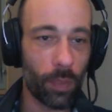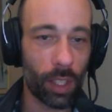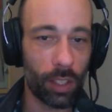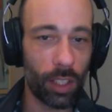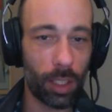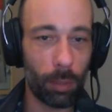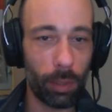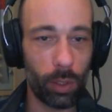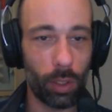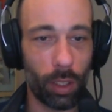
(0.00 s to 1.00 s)
system
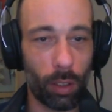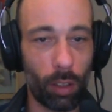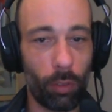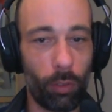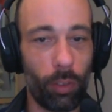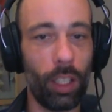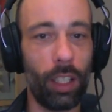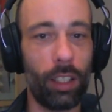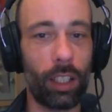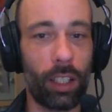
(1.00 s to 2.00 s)
into their
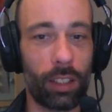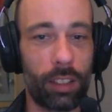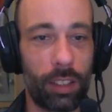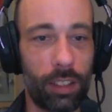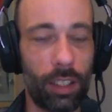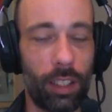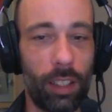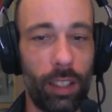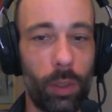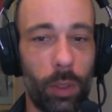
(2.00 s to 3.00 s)
feeling, their guts,
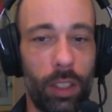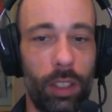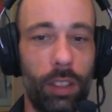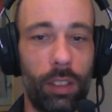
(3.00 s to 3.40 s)
their intuition.